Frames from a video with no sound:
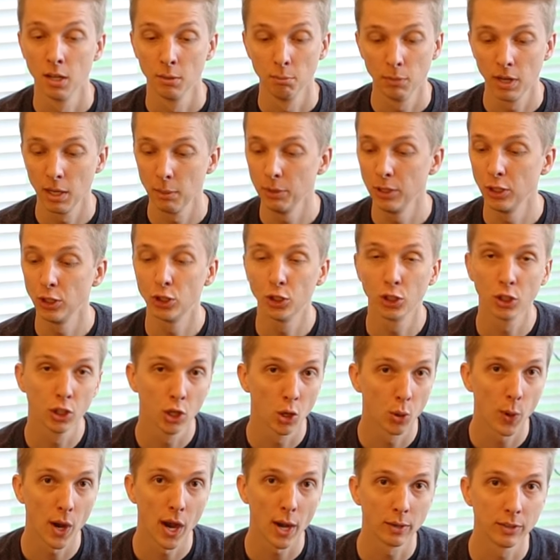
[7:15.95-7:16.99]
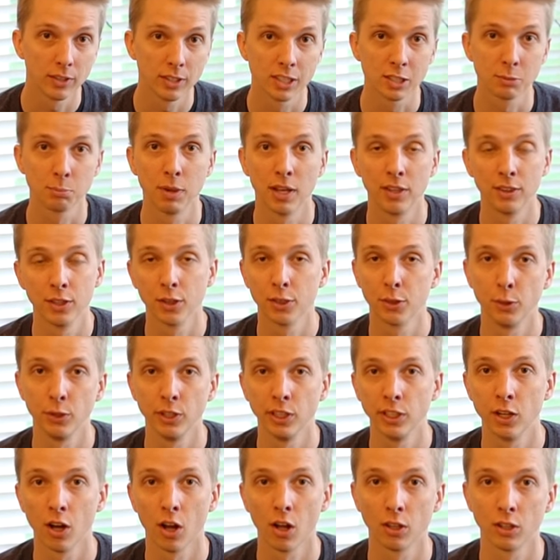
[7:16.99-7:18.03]
maybe you should go out and spend the
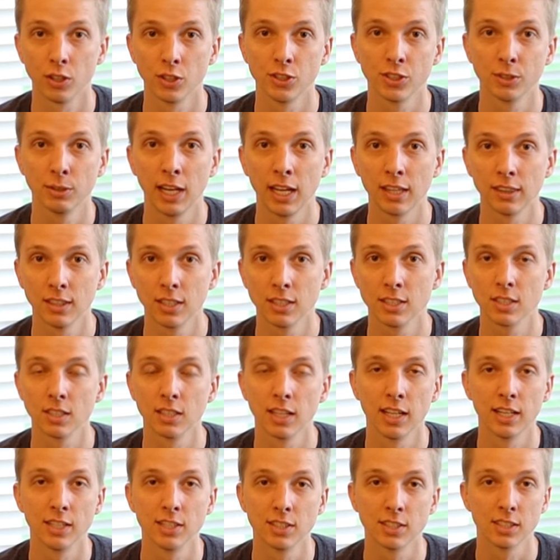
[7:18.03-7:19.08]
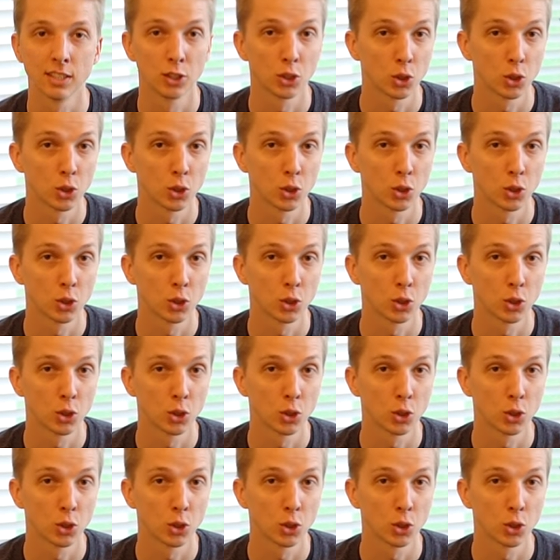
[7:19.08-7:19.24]
$30, get this lens,